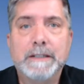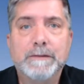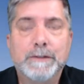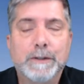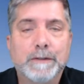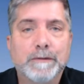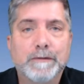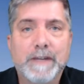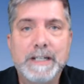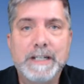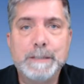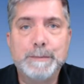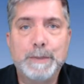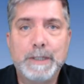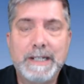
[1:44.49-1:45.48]
If you're on
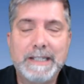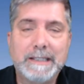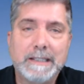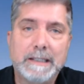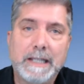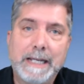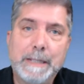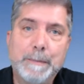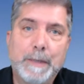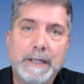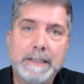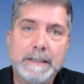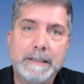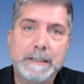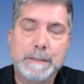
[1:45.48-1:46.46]
Facebook, hit the like
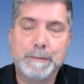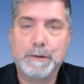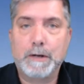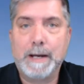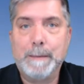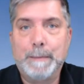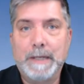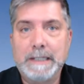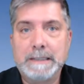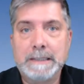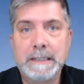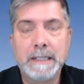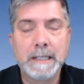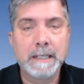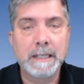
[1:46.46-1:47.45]
button and subscribe button.